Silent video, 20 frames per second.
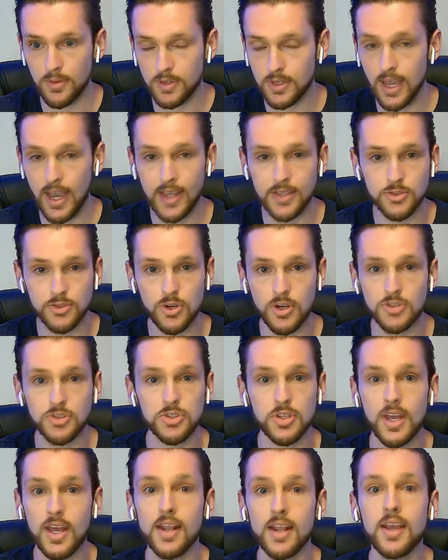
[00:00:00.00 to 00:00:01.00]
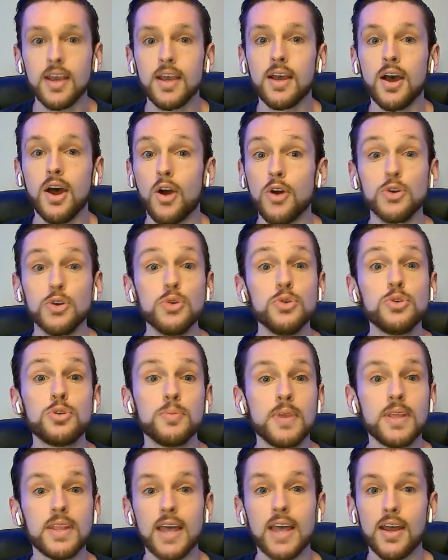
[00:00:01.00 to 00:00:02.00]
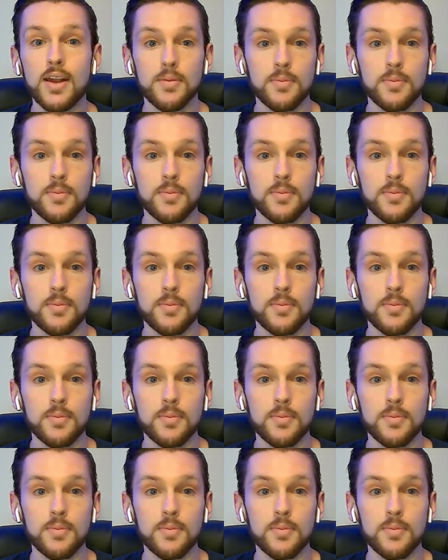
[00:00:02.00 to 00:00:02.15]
diet structure that are new to me that